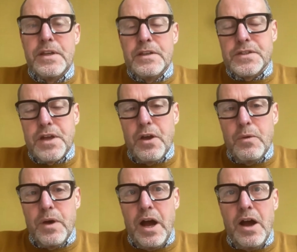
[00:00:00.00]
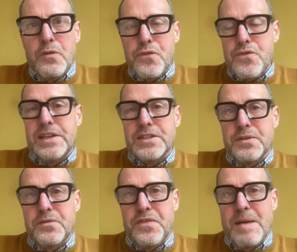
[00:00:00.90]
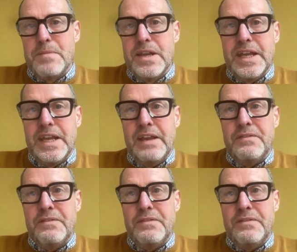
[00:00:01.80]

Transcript: So friends and family,